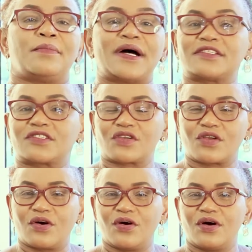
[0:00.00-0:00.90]

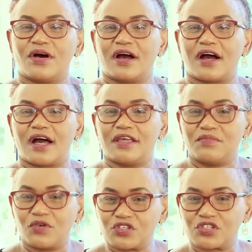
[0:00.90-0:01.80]
personal,
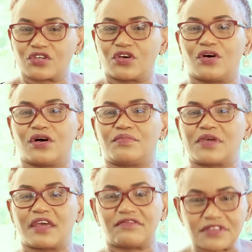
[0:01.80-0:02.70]
emotional,
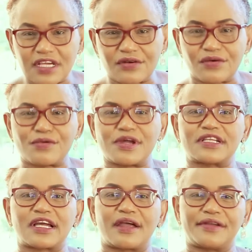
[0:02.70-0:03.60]
behavioral,
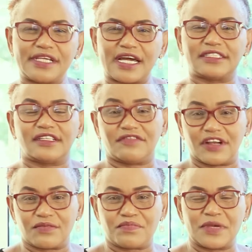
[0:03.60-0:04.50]
and career
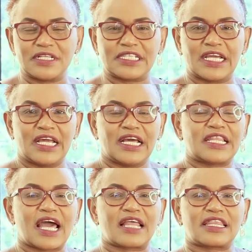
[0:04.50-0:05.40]
development.
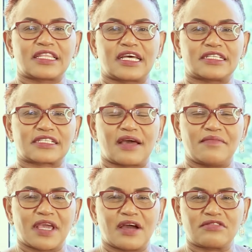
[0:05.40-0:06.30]
The other thing that is
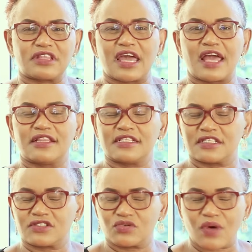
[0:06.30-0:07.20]
coming out there, and this
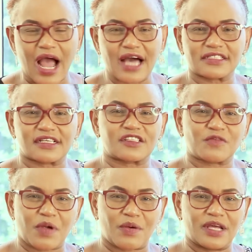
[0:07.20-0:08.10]
is to us
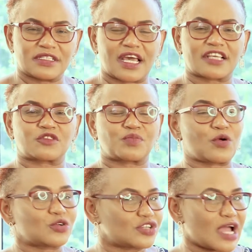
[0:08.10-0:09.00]
as parents,
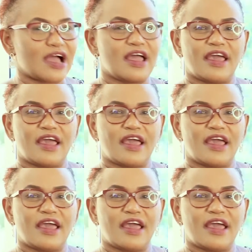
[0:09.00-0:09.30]
exposure.